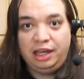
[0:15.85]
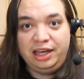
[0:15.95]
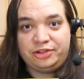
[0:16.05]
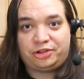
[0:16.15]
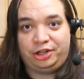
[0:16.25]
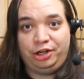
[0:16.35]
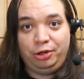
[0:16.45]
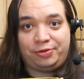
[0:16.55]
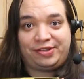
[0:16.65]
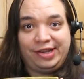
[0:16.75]

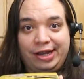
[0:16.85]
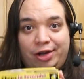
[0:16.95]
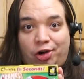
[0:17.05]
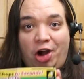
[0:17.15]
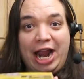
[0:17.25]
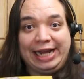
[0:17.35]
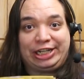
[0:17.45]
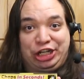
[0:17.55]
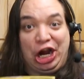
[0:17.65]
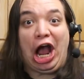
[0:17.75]
Introducing Crank
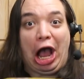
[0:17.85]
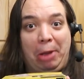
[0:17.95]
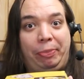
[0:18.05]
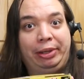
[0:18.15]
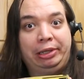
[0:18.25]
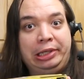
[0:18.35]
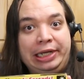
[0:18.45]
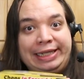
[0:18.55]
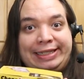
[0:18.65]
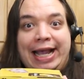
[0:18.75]
Chop!
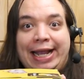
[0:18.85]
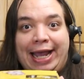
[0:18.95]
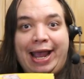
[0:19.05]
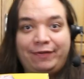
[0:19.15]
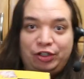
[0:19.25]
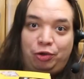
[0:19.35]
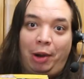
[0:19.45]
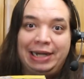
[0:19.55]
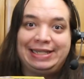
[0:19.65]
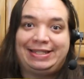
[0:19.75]
It's like having
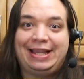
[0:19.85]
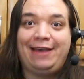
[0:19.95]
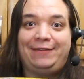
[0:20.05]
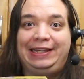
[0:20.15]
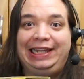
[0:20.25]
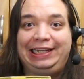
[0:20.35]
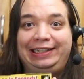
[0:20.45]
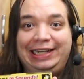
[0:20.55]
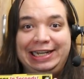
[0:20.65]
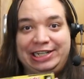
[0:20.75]
twenty-seven little
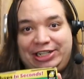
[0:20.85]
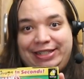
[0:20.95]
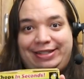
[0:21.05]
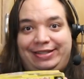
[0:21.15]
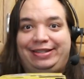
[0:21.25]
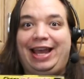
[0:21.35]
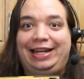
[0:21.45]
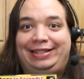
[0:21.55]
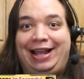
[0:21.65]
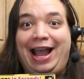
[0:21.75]
ninjas
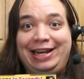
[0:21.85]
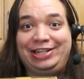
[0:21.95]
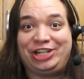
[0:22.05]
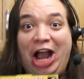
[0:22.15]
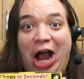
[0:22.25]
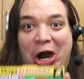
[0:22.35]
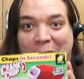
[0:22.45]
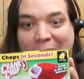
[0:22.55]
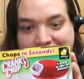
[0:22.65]
inside a tiny jar!